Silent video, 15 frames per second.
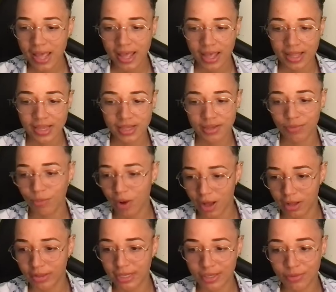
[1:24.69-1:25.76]
And this is
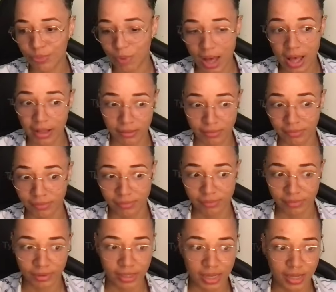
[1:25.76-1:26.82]
wild. This is wild,
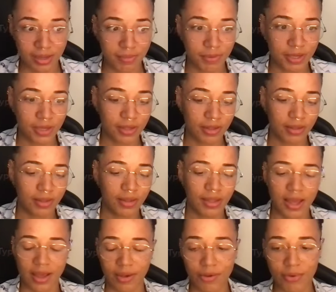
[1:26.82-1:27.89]
okay? Because,
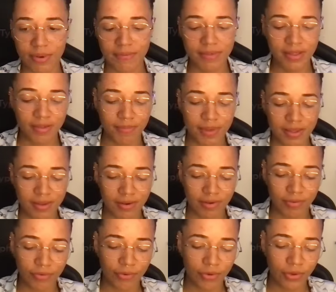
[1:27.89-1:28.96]
yeah, whoever this message
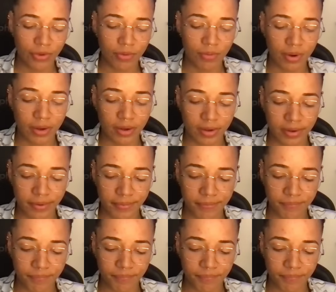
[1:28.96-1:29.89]
is for, you are.